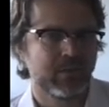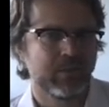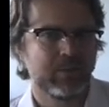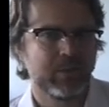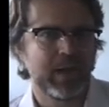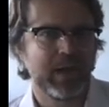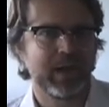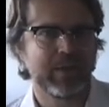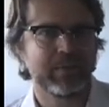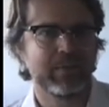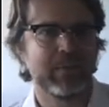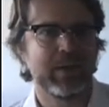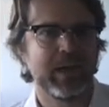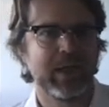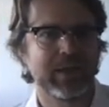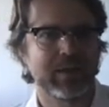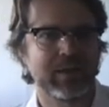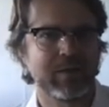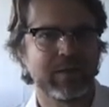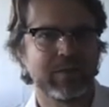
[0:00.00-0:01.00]
part and
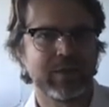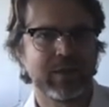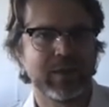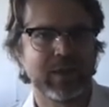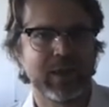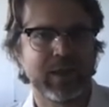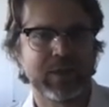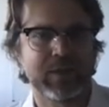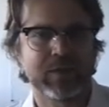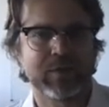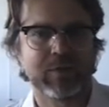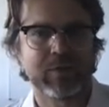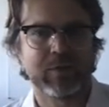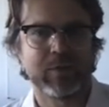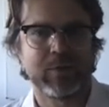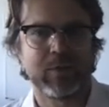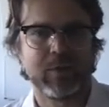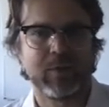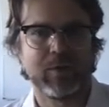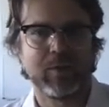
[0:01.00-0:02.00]
parcel of international
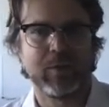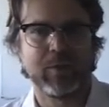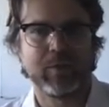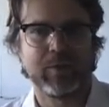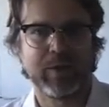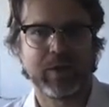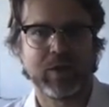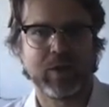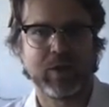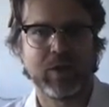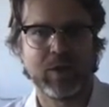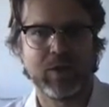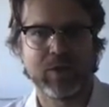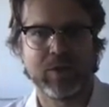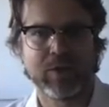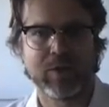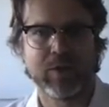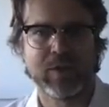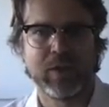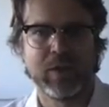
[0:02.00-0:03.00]
criminal law
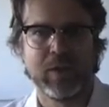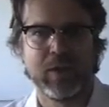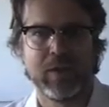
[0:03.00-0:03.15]
because